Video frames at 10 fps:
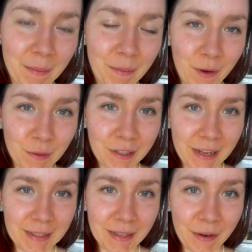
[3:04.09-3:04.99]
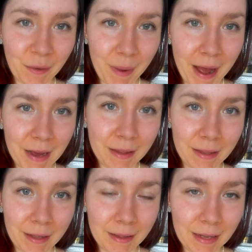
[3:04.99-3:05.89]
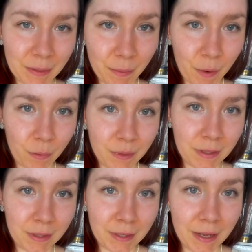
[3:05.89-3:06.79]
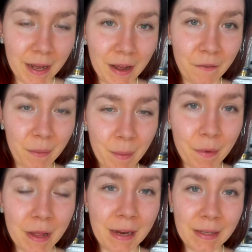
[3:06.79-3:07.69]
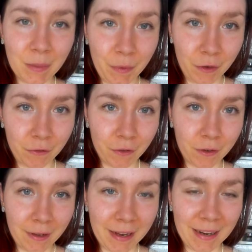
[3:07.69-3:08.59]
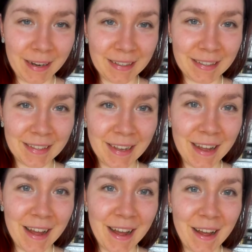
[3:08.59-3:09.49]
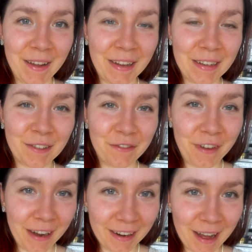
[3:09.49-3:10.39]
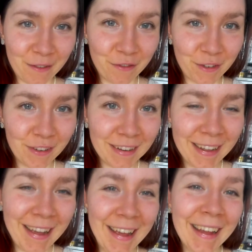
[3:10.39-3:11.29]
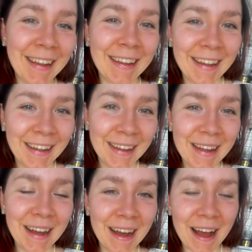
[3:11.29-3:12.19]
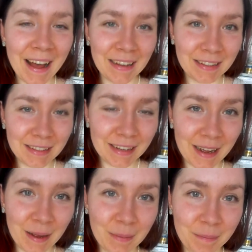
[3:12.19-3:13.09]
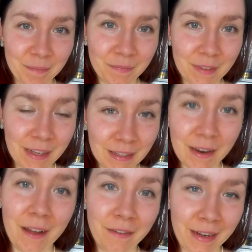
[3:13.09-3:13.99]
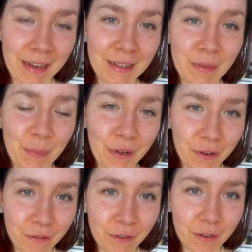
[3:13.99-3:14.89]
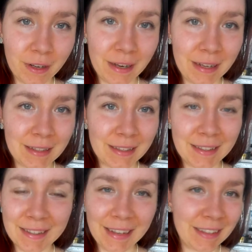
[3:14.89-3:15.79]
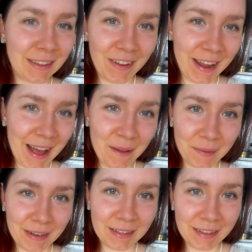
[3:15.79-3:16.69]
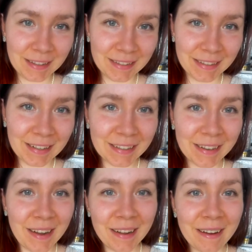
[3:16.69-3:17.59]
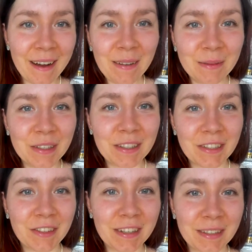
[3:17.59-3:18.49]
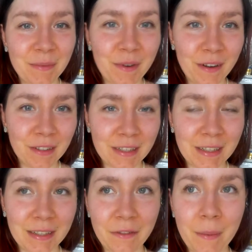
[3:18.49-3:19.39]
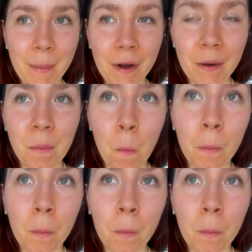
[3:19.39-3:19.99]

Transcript: process and your path at this moment, remember that it is beautiful, and it's very loveful. And it is lovely, it is beautiful, and it's gonna happen, it's gonna come. Just trust the process and remember,